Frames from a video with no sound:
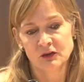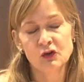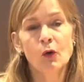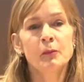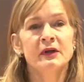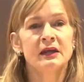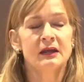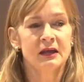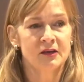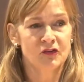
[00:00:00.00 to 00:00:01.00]

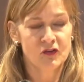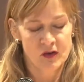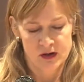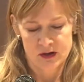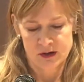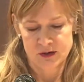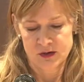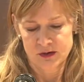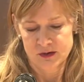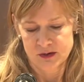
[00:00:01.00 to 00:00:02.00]
Nobody is
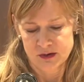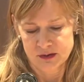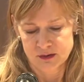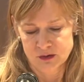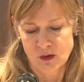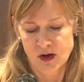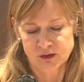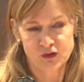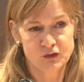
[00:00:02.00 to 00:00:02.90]
not